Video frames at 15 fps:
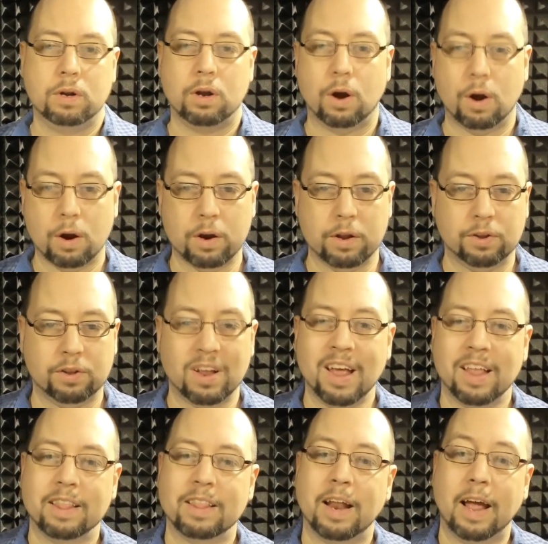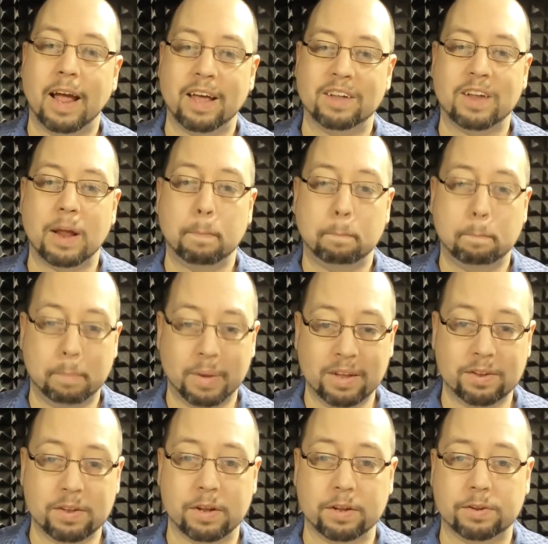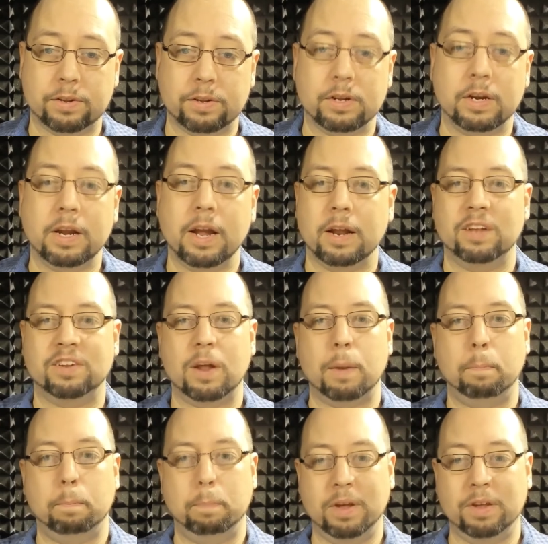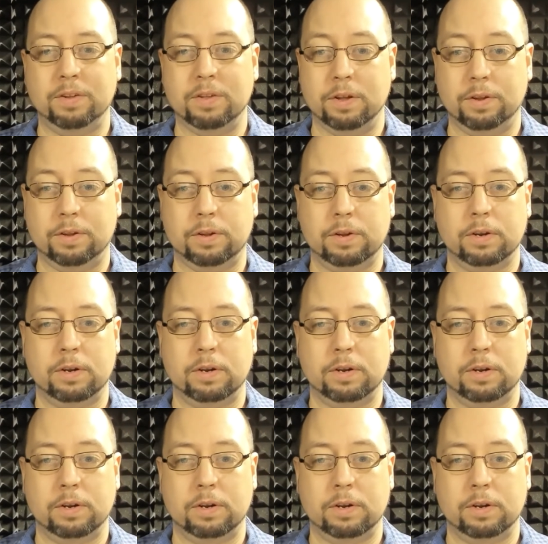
artist that has a business, again, it's a business,